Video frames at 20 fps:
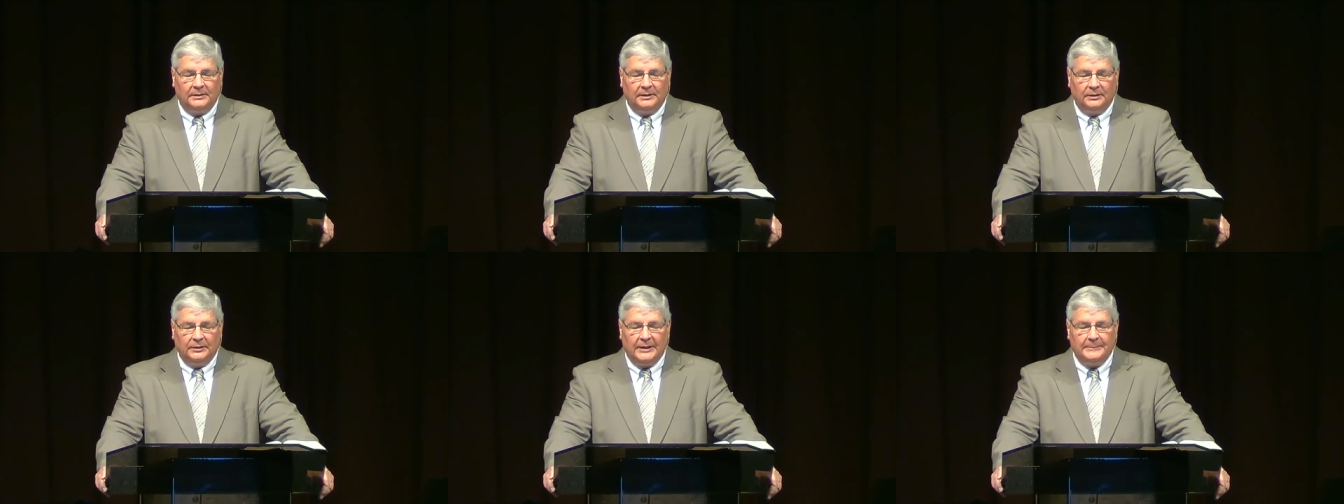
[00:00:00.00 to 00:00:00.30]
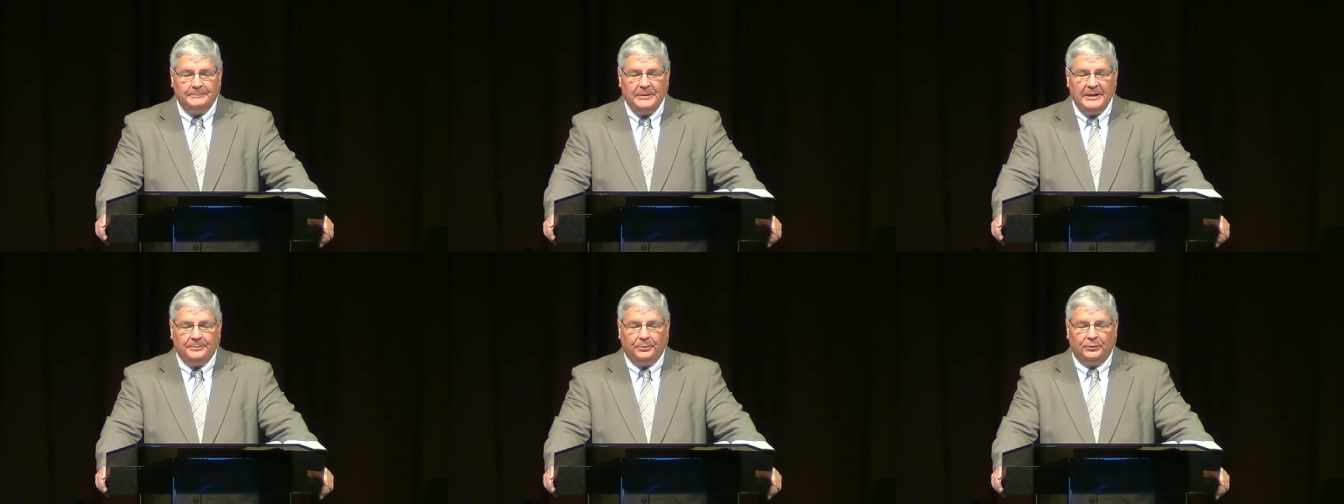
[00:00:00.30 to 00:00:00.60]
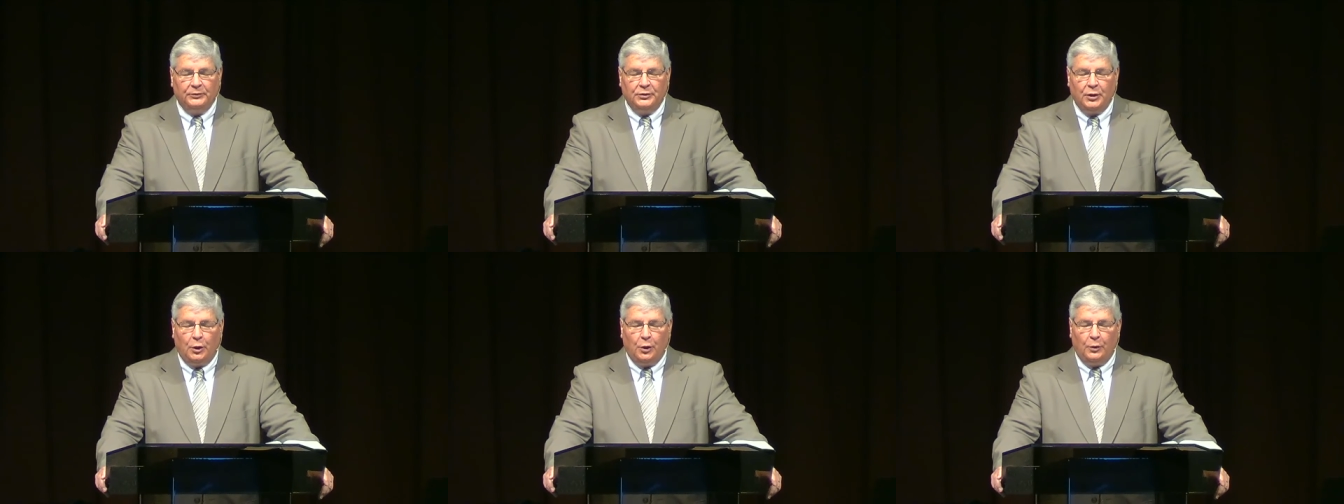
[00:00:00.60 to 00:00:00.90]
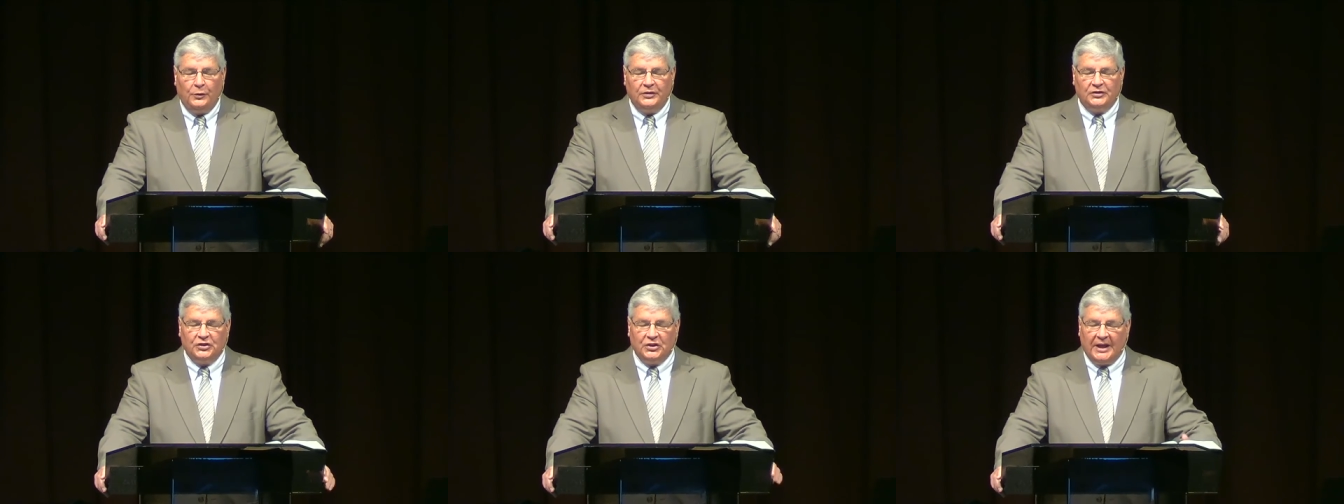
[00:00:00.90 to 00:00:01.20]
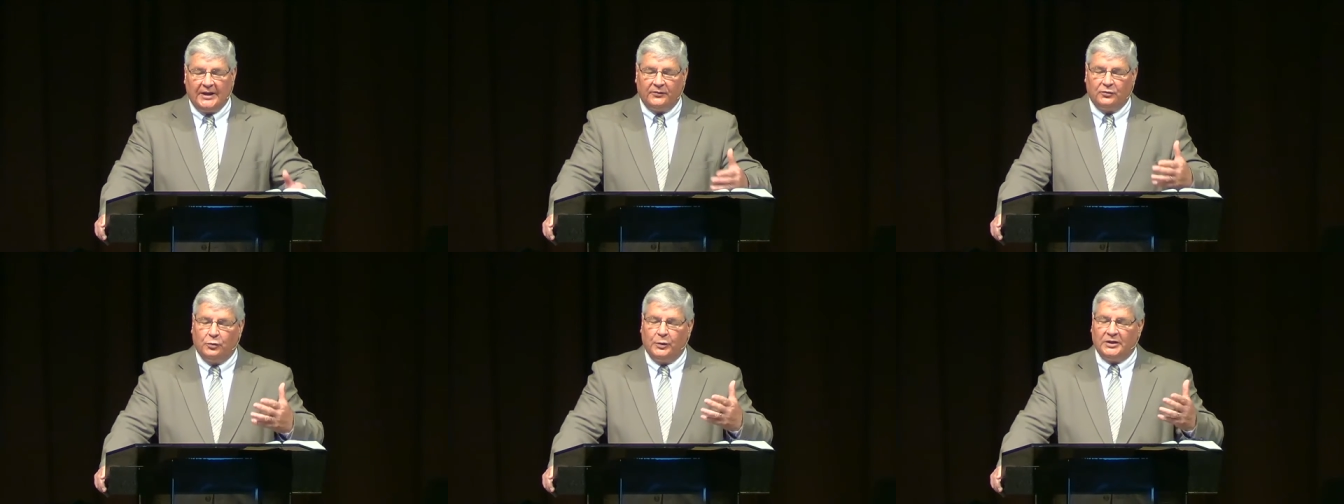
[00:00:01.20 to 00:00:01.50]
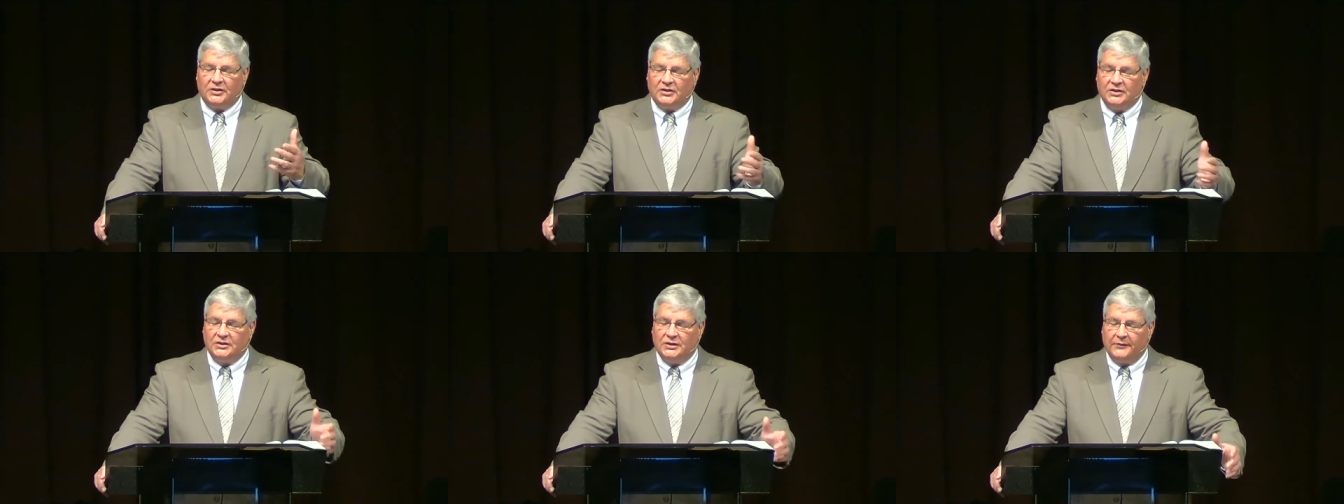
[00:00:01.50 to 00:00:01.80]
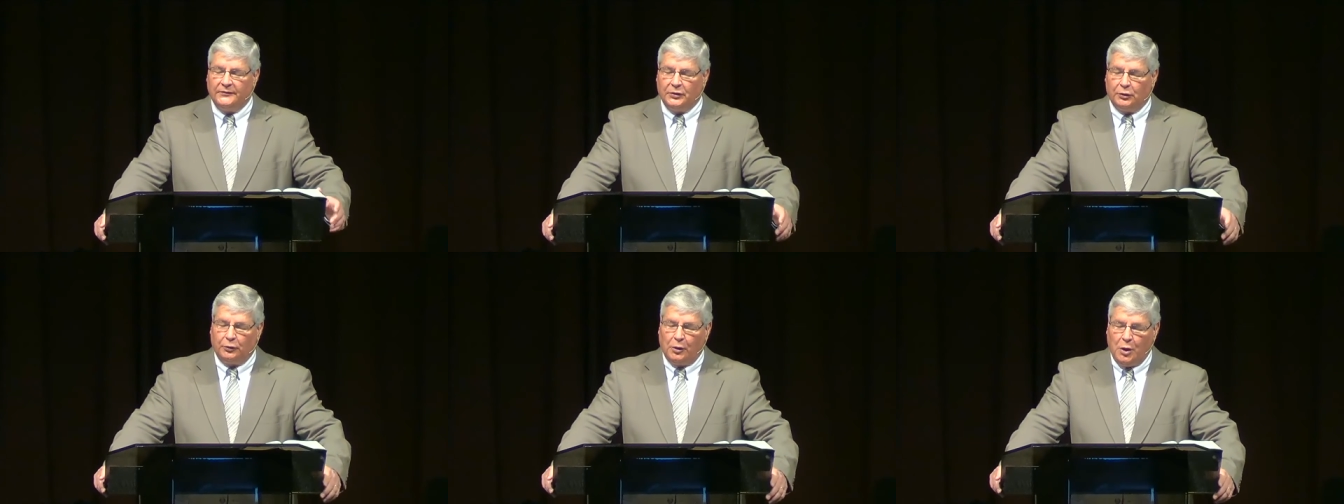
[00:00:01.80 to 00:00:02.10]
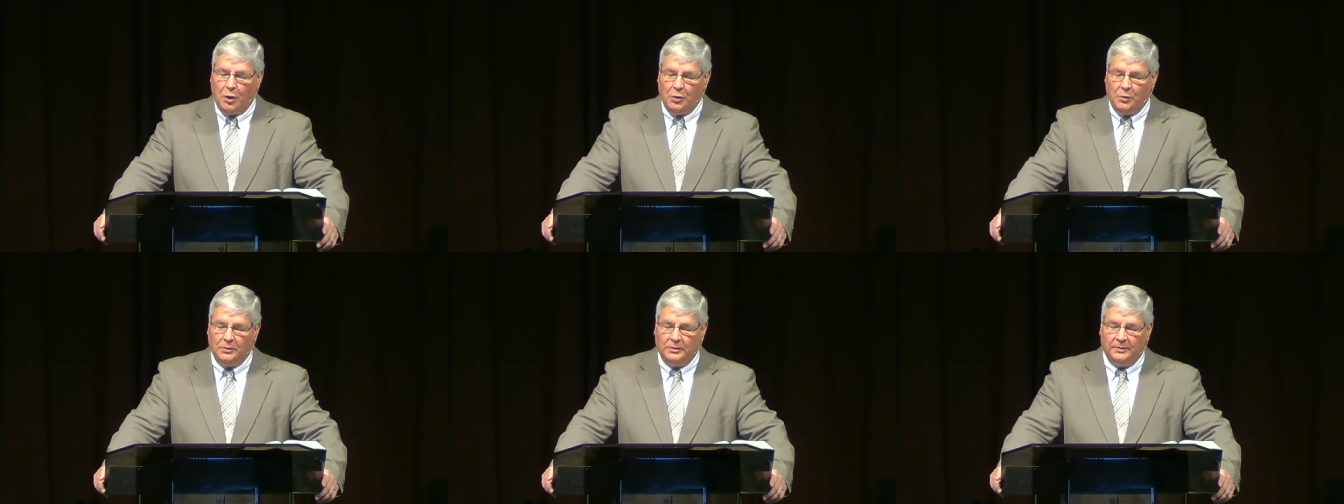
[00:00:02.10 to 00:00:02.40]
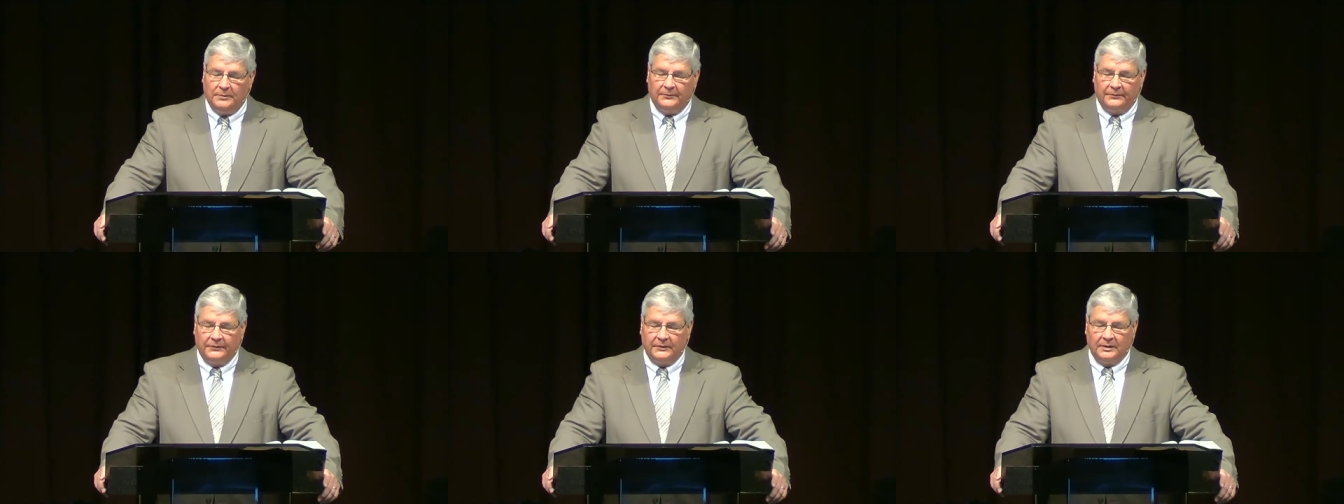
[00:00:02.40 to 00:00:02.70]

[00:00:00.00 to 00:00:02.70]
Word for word: Let people know that you have questions of your own.